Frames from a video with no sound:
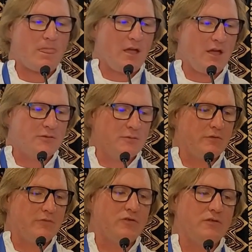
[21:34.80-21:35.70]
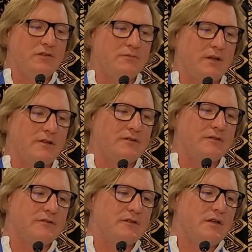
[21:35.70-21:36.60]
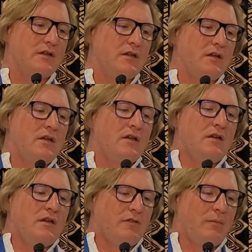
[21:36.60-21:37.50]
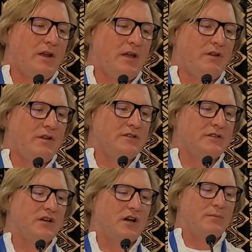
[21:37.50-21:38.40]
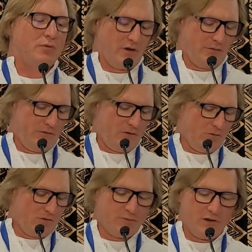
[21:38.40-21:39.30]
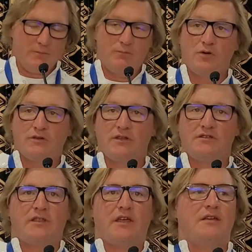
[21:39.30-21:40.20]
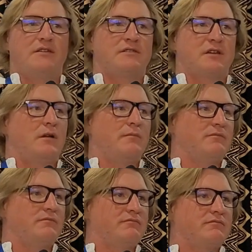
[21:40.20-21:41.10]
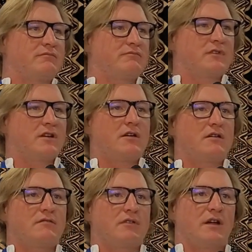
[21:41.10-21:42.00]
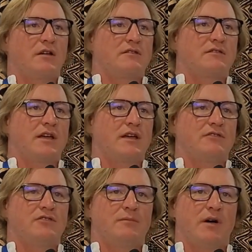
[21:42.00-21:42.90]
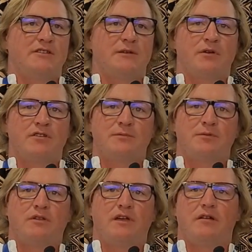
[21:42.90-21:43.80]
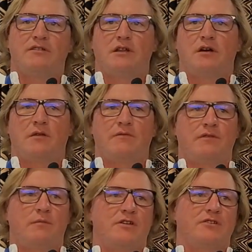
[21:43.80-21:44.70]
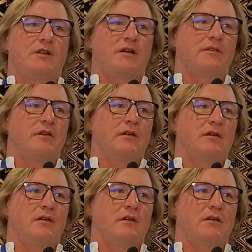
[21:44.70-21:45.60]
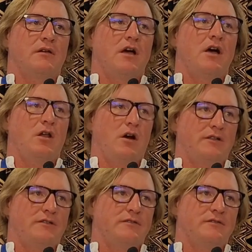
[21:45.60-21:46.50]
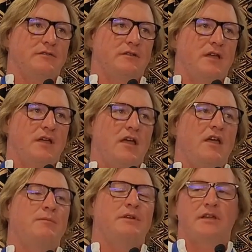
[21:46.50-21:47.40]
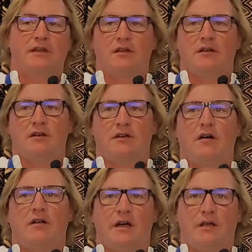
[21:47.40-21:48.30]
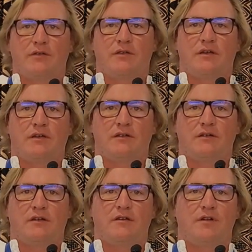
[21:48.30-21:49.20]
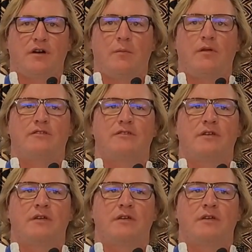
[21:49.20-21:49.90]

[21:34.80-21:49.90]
as we move through these places. From an evidence design point of view, what's really important is when I take it to the basic principle, there is a lot of information out there. A lot. In particular, on healthcare environments.